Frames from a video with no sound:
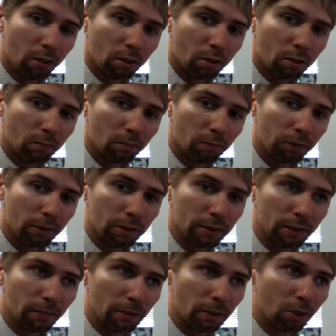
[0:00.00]
please
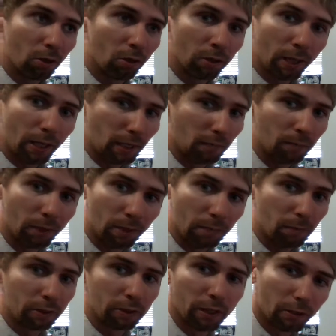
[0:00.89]
let me know, and I can probably
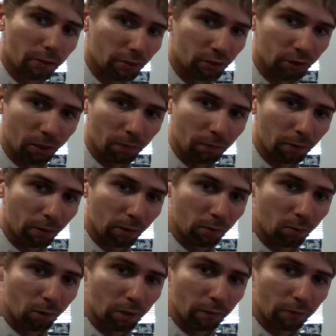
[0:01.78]
put together a supplement
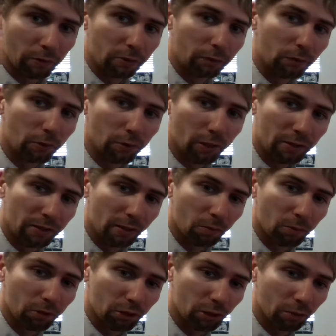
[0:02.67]
one if there's a few things that
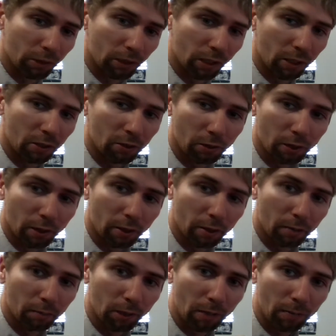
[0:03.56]
we're still running into that are
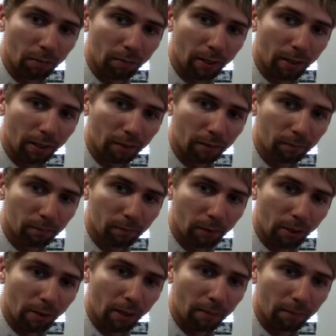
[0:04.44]
problematic. All
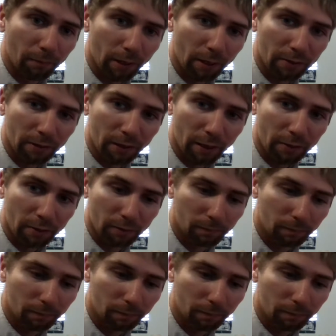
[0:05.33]
right, thanks, guys.